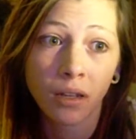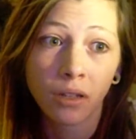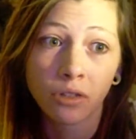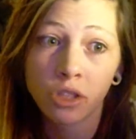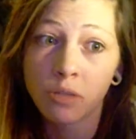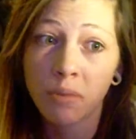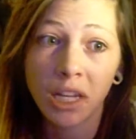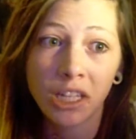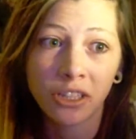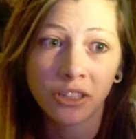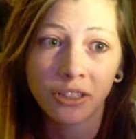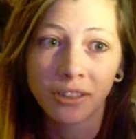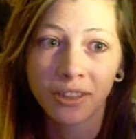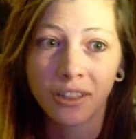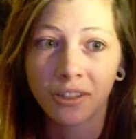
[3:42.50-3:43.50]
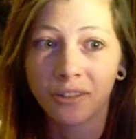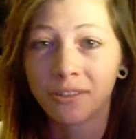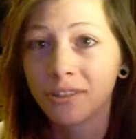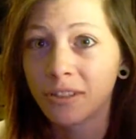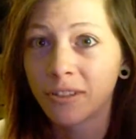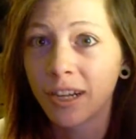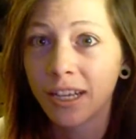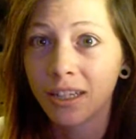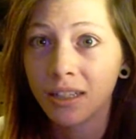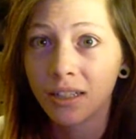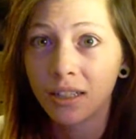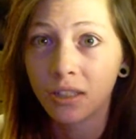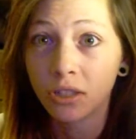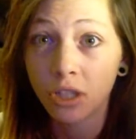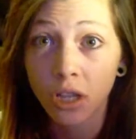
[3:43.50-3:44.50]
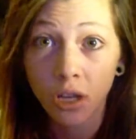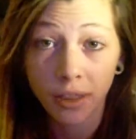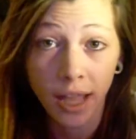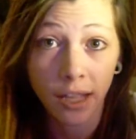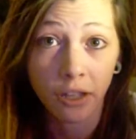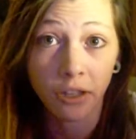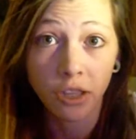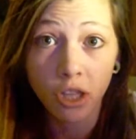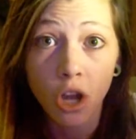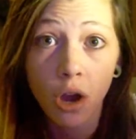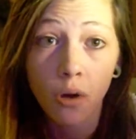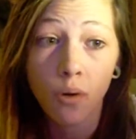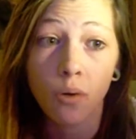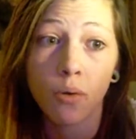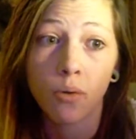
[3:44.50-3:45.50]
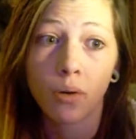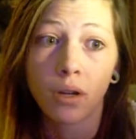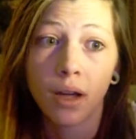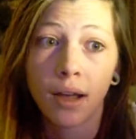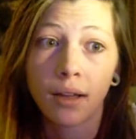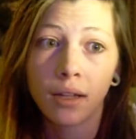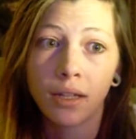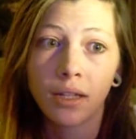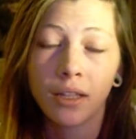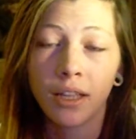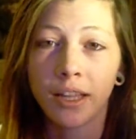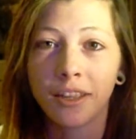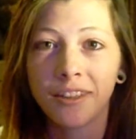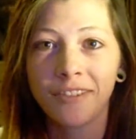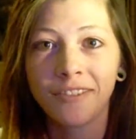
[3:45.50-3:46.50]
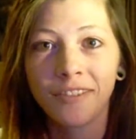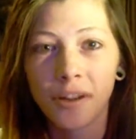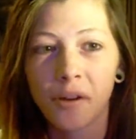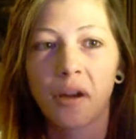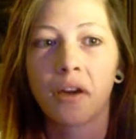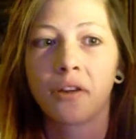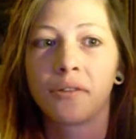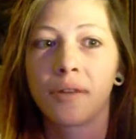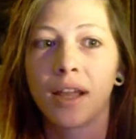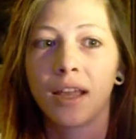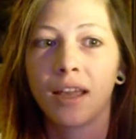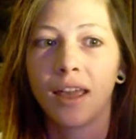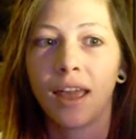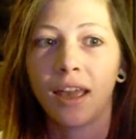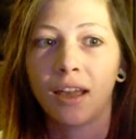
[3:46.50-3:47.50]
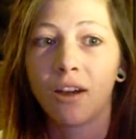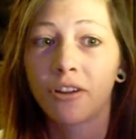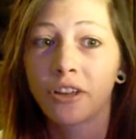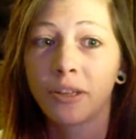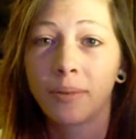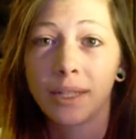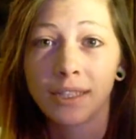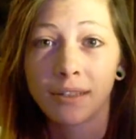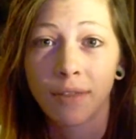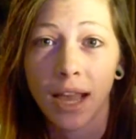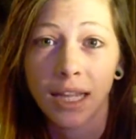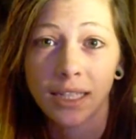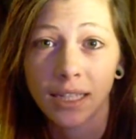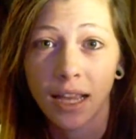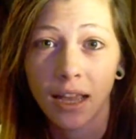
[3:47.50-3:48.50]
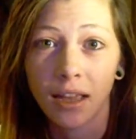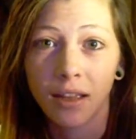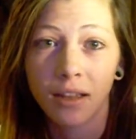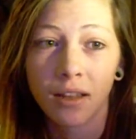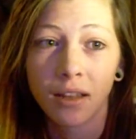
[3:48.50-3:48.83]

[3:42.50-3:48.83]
just make sure to write that you know how to write a argumentative essay.